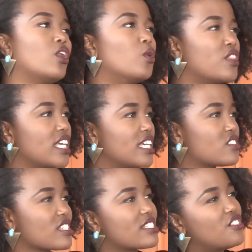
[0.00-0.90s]
clothing,
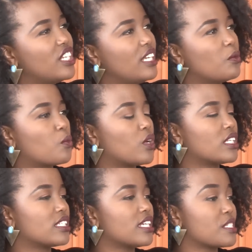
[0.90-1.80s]
it's just really what,